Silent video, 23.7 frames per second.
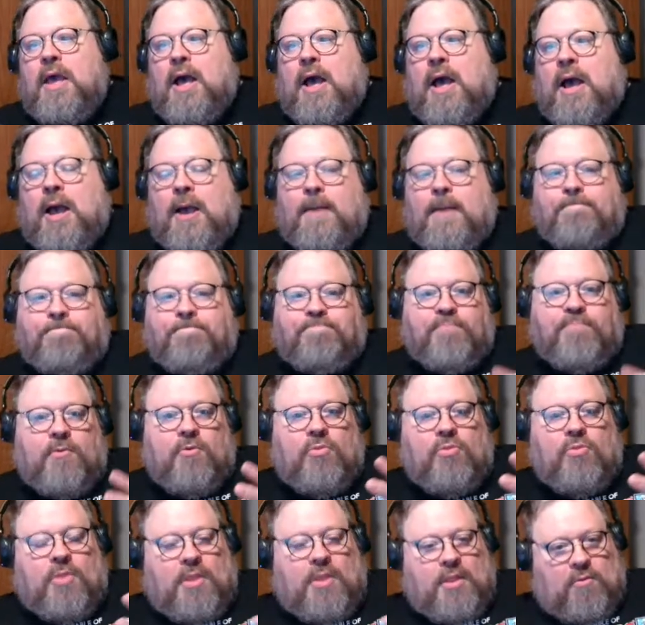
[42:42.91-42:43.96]
Uh,
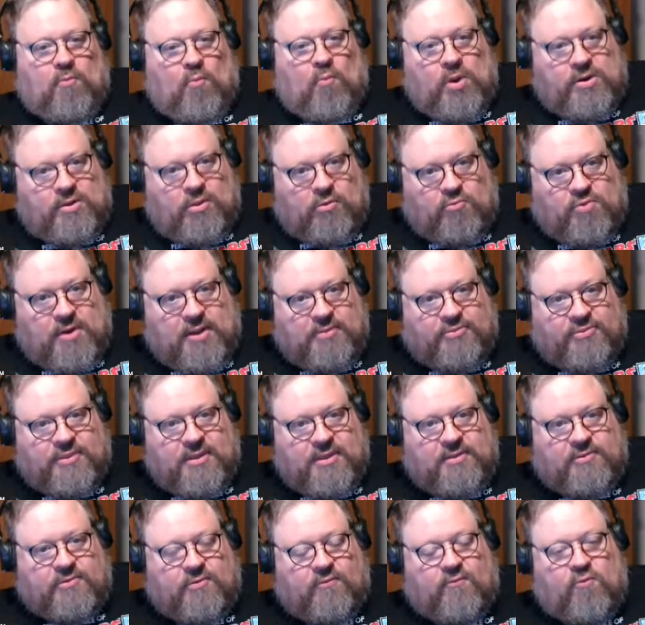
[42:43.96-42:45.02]
One of the great
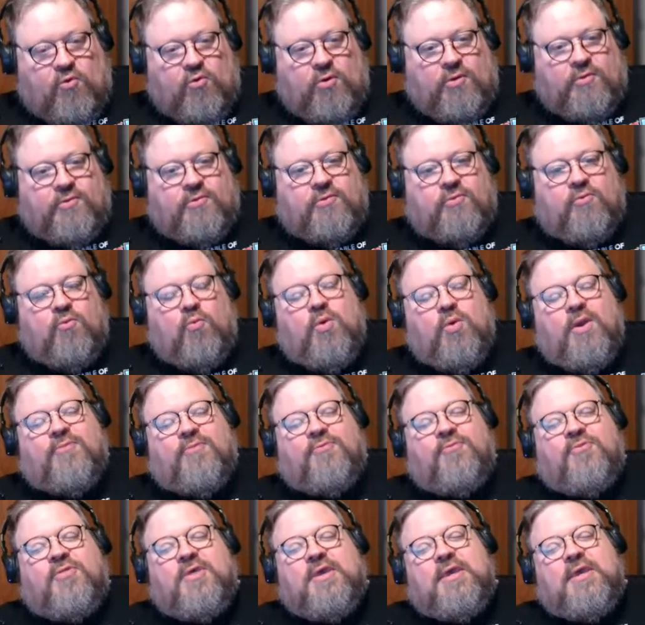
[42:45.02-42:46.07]
things, of course, with
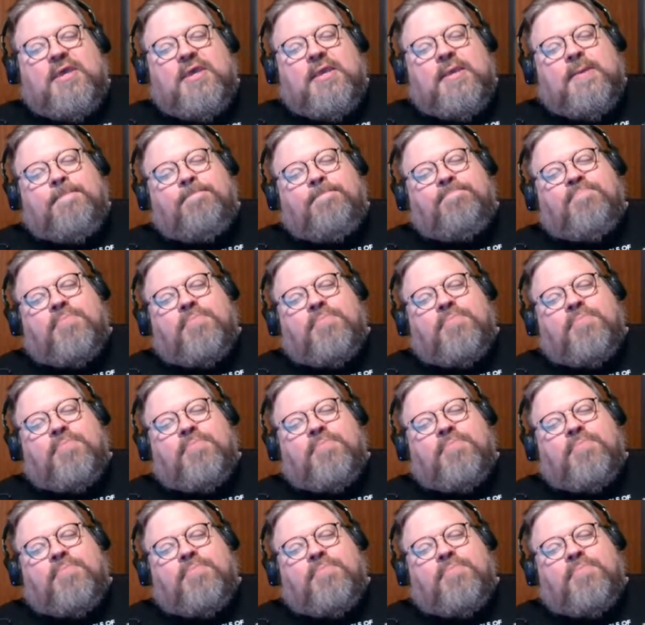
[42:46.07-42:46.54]
the